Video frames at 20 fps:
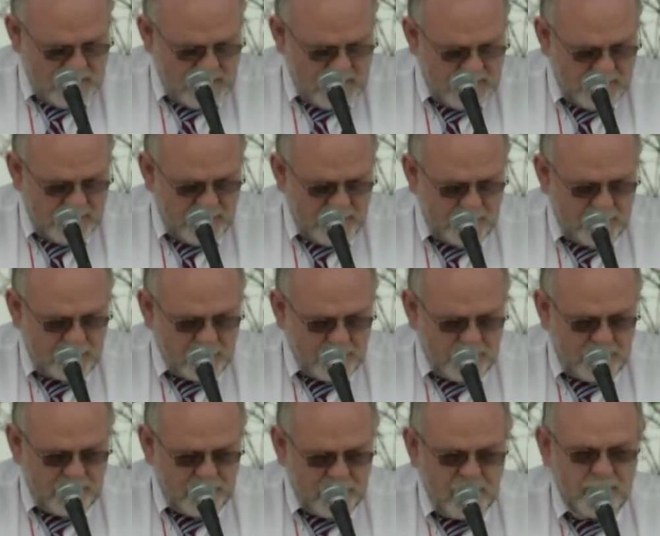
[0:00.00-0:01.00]
and they are
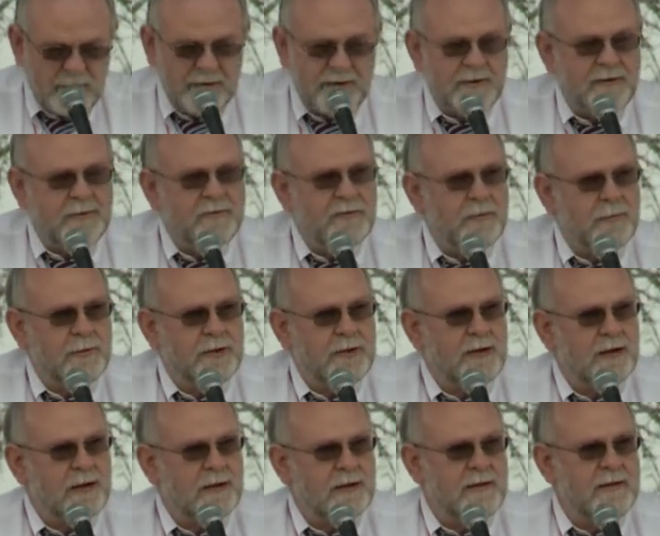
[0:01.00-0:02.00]
equally important to determine
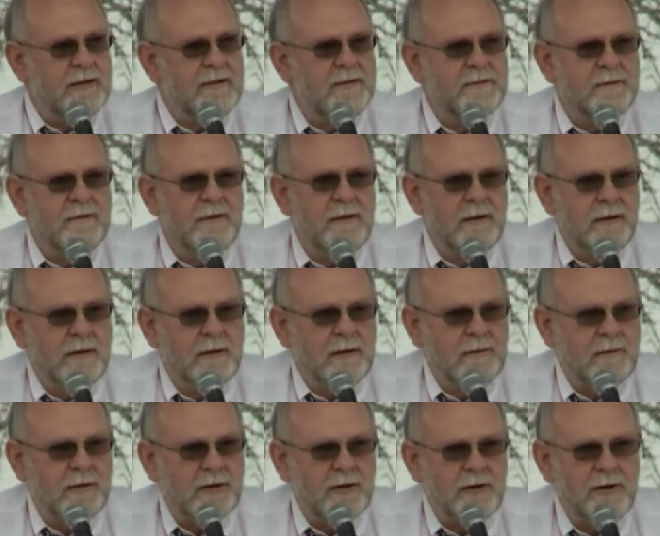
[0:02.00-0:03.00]
the ideas
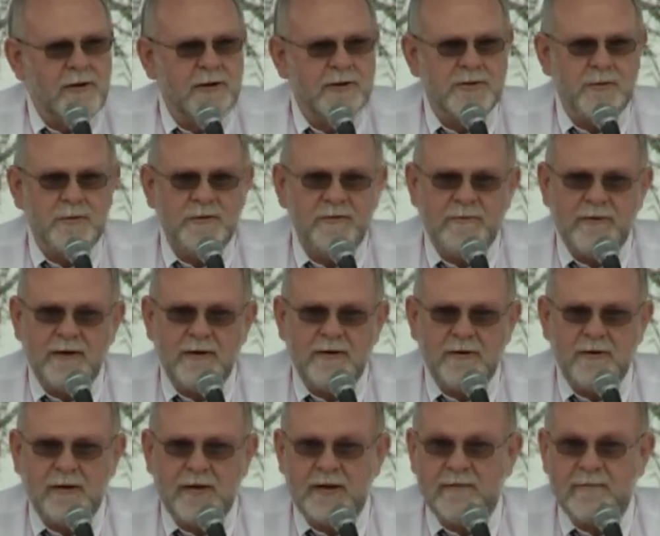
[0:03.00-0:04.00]
that our country was
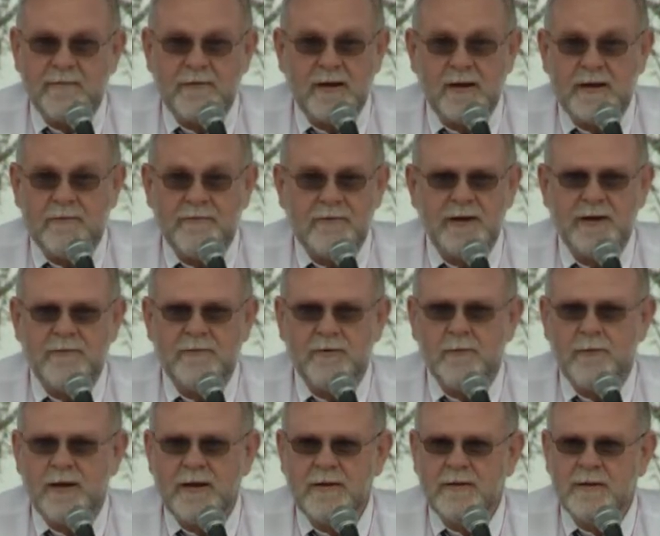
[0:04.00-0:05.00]
founded on. And if you haven't
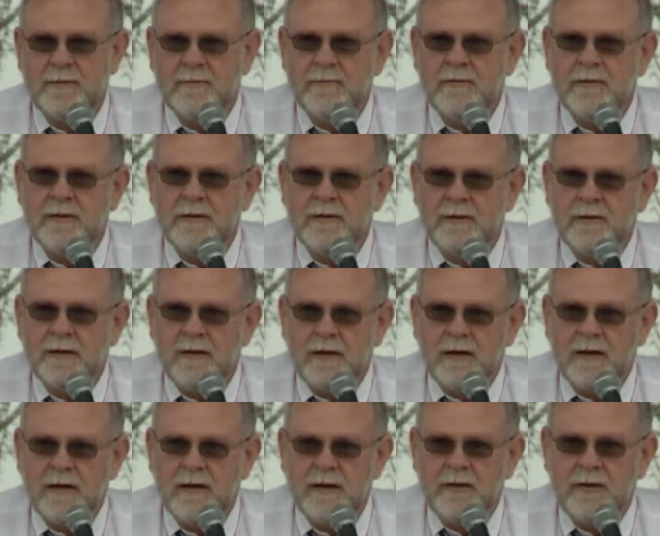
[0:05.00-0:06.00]
read them,
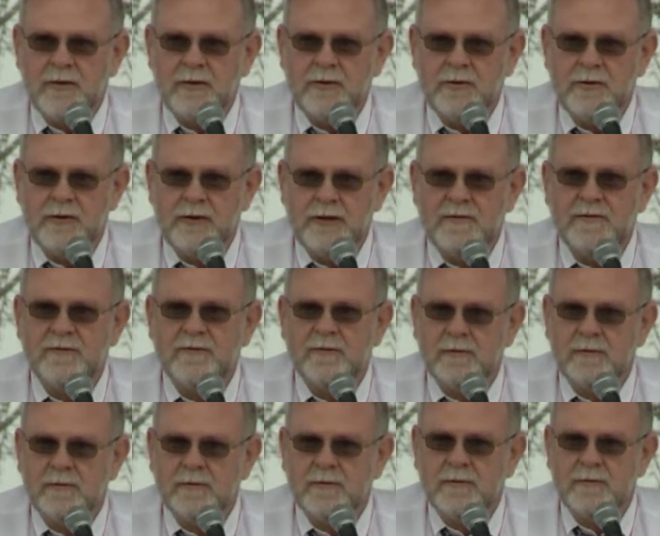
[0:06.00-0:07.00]
you need
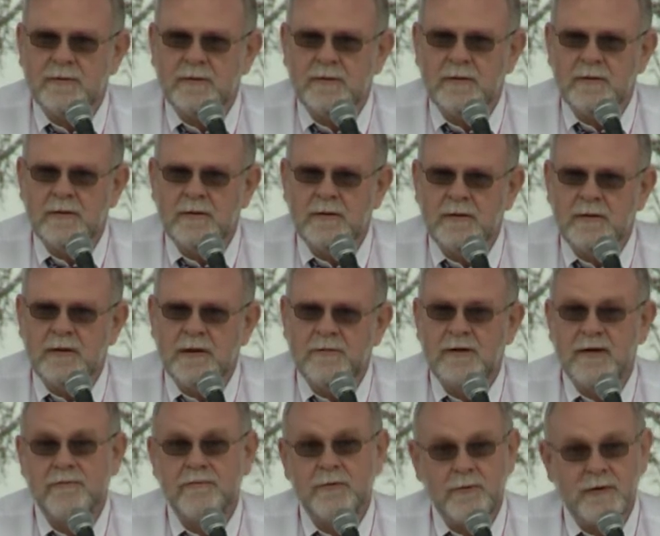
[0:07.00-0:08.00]
to. If
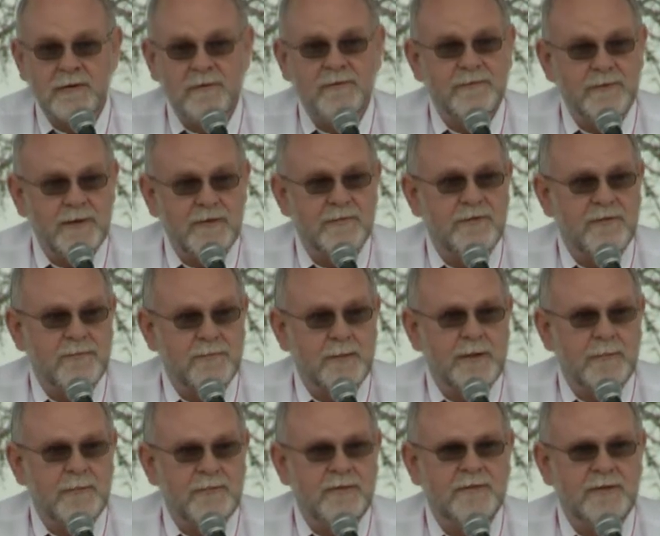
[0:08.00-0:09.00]
you haven't read the Federalist
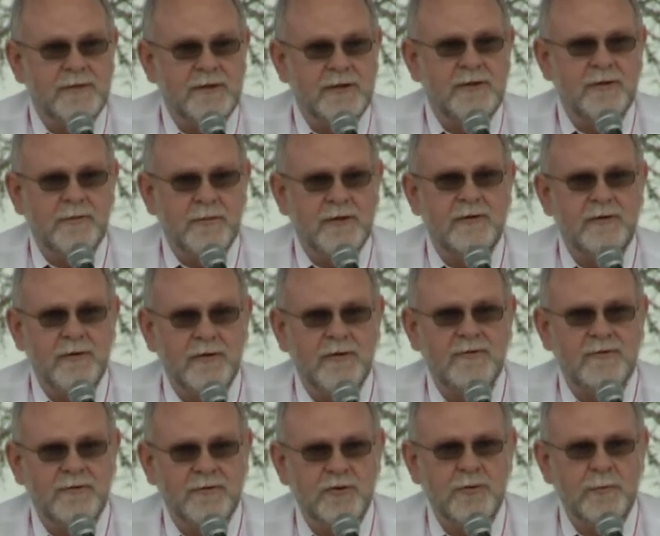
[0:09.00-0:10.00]
Papers, you need to read
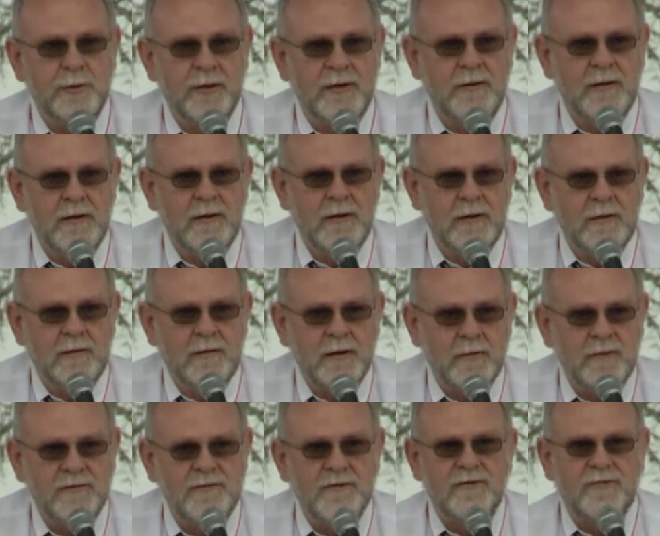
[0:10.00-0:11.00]
those too, but there
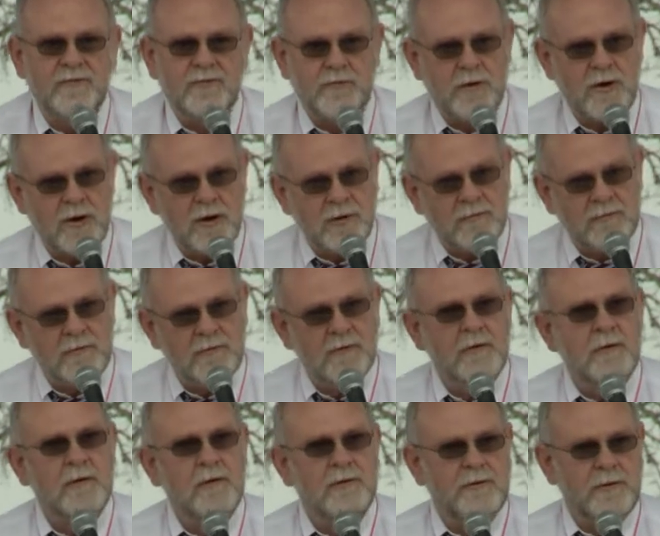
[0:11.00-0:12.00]
was a strong
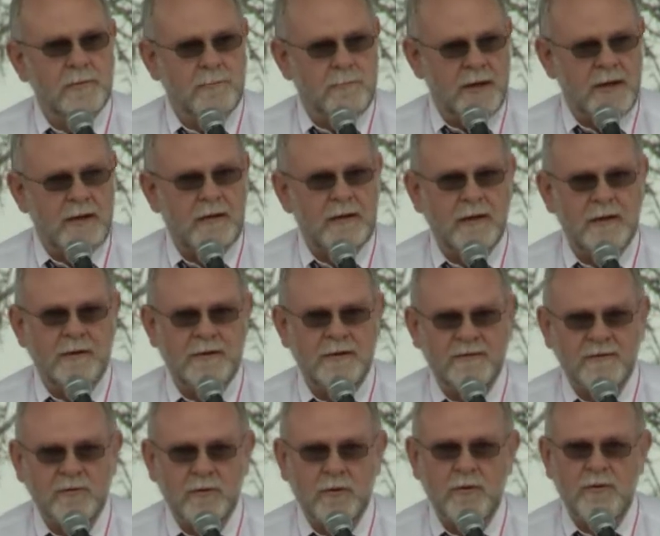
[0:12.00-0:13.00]
debate and
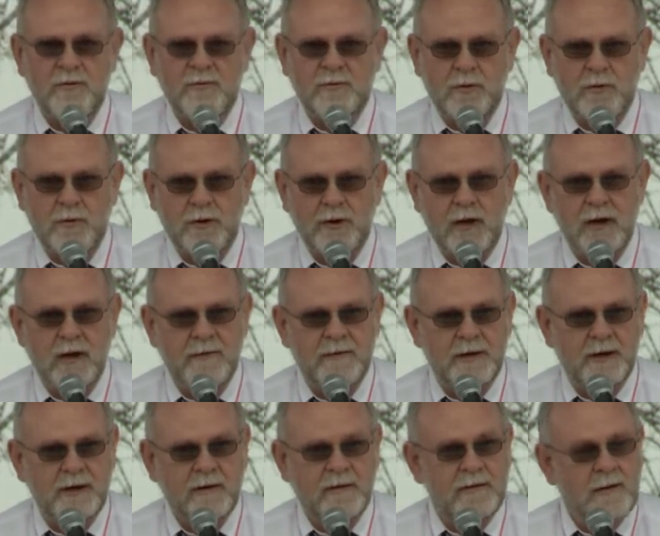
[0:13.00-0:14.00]
discourse going on
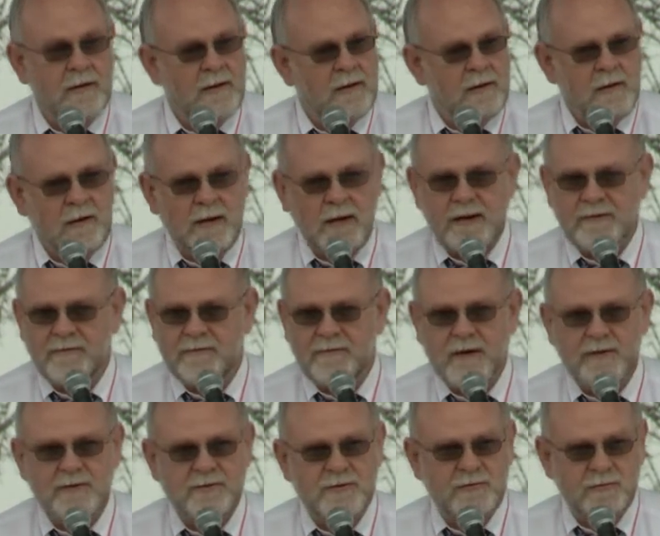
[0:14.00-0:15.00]
there, and it's
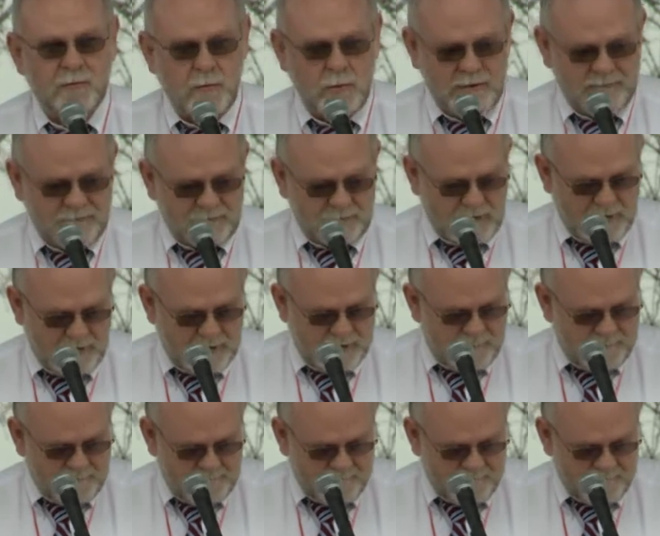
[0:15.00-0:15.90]
not just one-sided.